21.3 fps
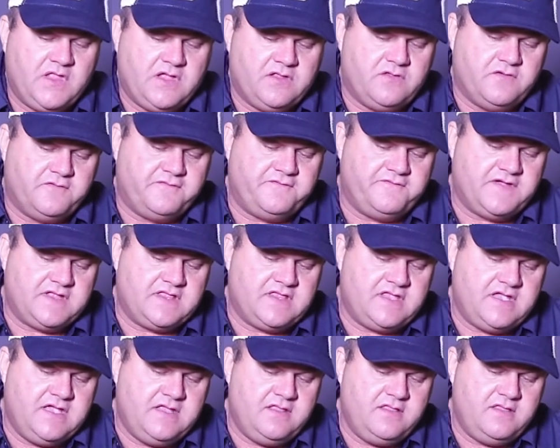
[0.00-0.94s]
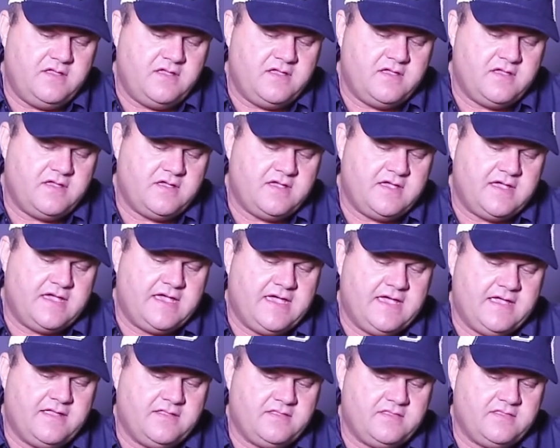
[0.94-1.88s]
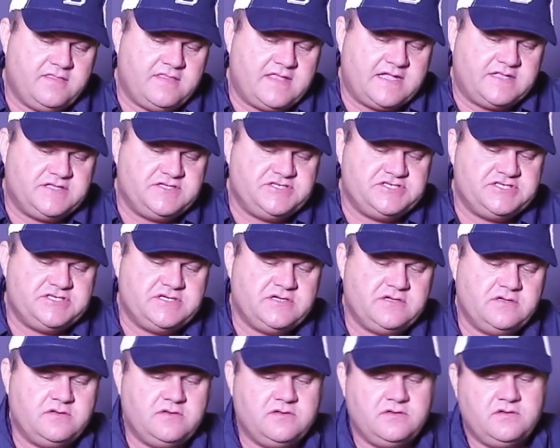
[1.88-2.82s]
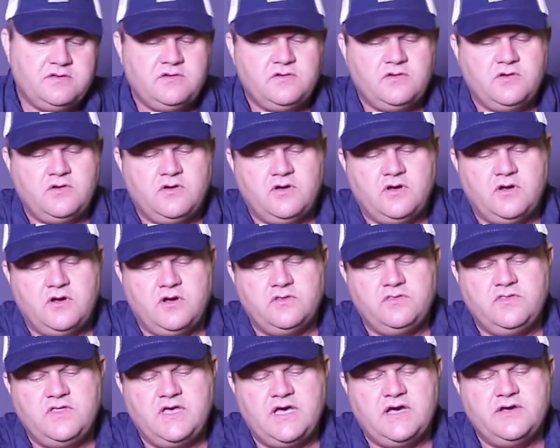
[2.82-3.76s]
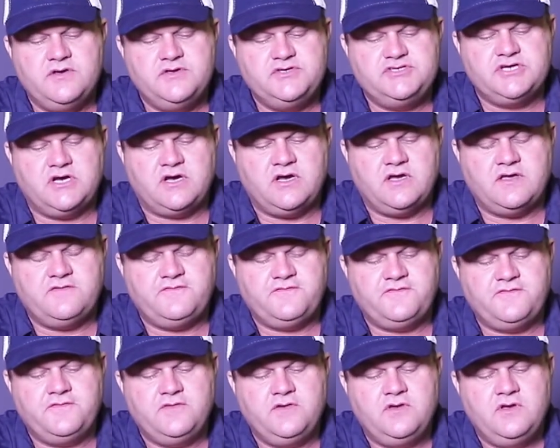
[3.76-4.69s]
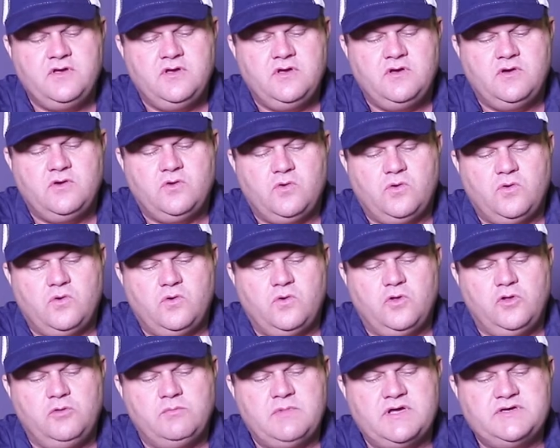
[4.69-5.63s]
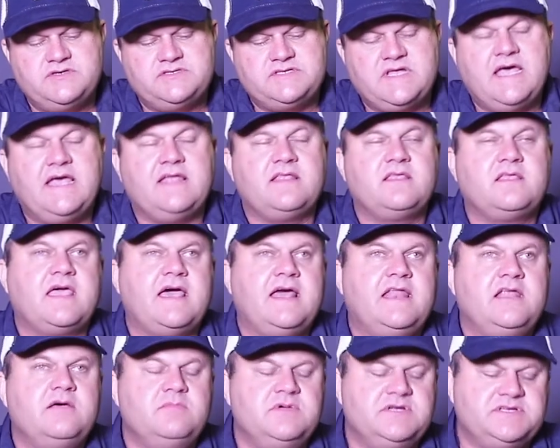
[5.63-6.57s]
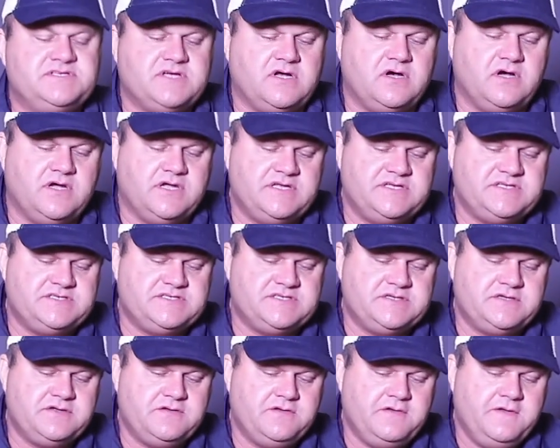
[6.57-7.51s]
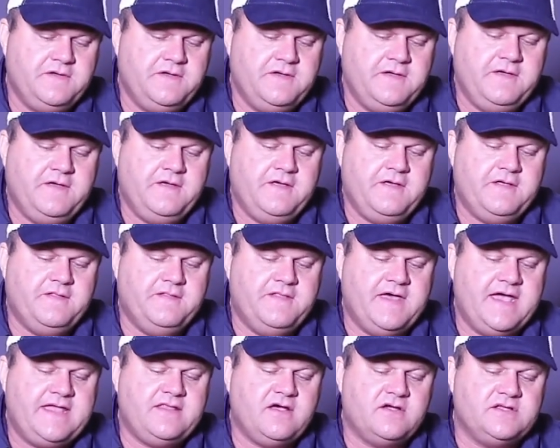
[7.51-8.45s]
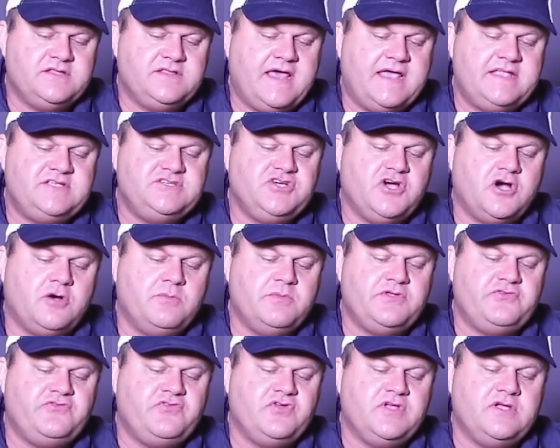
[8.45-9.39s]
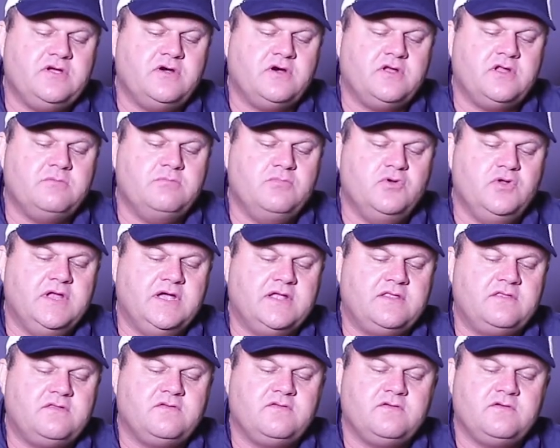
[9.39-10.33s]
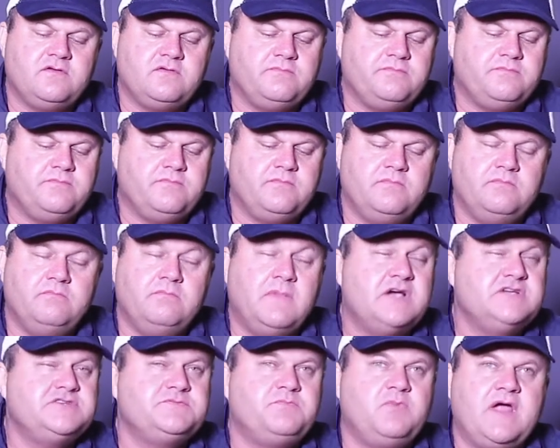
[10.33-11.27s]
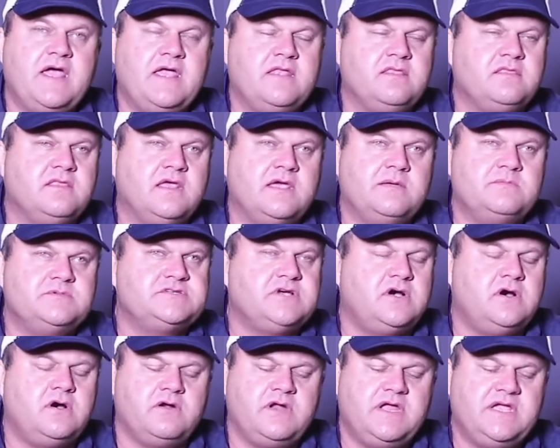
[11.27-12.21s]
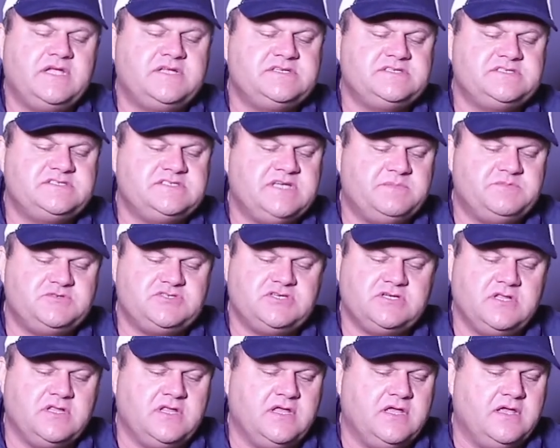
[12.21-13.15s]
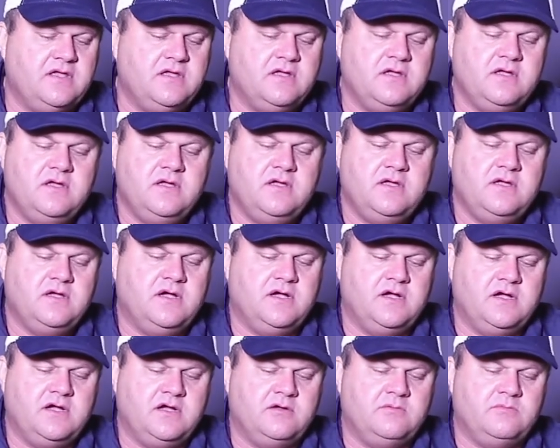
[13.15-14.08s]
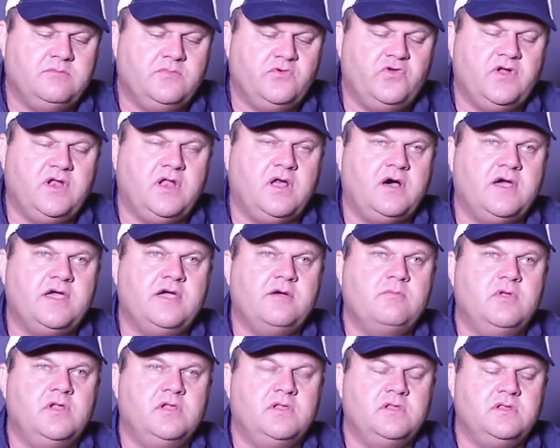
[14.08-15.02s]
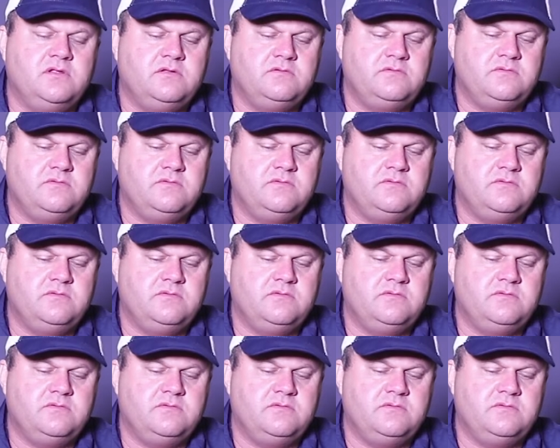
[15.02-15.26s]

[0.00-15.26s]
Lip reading: to fit in and touch on the ogive almost at caliber size. That geometry on a bullet, most brand names are exceptionally reliable,